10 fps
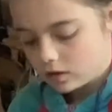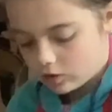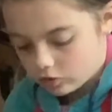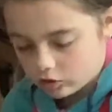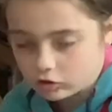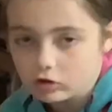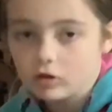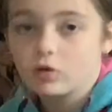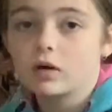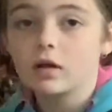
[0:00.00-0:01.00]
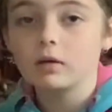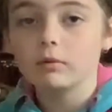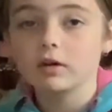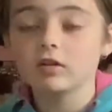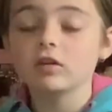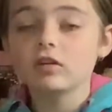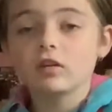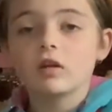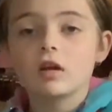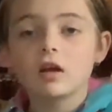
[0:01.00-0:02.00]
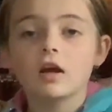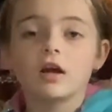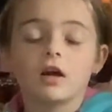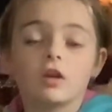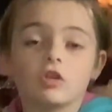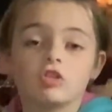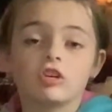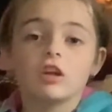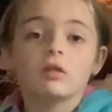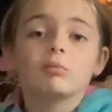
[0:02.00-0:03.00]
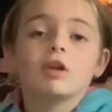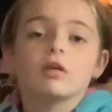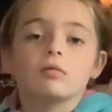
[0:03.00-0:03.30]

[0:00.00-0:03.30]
Just gonna quickly mix this, and I'll see you in a minute.